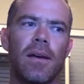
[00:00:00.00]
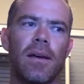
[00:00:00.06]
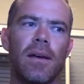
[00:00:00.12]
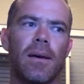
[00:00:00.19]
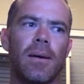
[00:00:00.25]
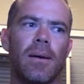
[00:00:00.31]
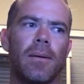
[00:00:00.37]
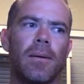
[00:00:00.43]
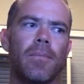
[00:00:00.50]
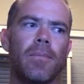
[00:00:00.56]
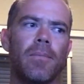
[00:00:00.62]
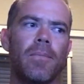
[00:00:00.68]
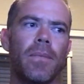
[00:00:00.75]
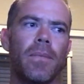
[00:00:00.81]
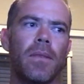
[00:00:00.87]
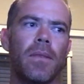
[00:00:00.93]

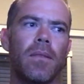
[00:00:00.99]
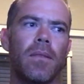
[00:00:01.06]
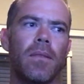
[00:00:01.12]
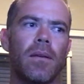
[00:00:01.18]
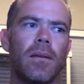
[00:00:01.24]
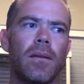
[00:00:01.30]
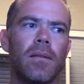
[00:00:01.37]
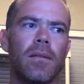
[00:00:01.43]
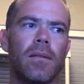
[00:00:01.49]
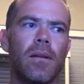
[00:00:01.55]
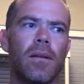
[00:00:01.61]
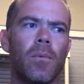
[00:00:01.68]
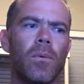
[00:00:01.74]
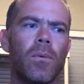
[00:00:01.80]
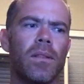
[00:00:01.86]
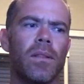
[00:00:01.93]
The
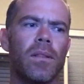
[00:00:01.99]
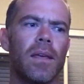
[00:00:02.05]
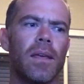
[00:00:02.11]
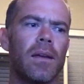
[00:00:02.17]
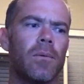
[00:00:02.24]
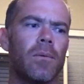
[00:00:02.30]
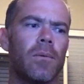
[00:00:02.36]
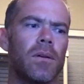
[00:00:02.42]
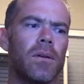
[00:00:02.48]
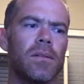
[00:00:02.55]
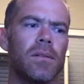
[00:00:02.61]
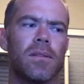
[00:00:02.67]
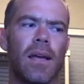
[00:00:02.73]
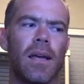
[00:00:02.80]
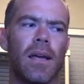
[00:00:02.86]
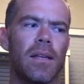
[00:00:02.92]
number one thing
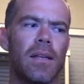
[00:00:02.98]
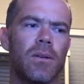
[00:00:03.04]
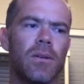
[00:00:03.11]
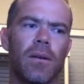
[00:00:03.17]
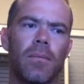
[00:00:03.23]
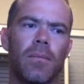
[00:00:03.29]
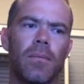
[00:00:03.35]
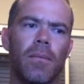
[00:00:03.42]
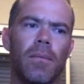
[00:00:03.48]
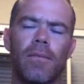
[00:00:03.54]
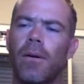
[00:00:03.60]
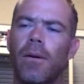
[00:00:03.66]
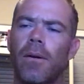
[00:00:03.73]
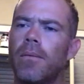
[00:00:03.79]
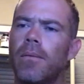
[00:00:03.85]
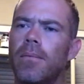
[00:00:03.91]
was answering my
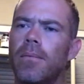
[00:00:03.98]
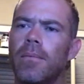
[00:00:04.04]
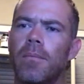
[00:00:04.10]
phone.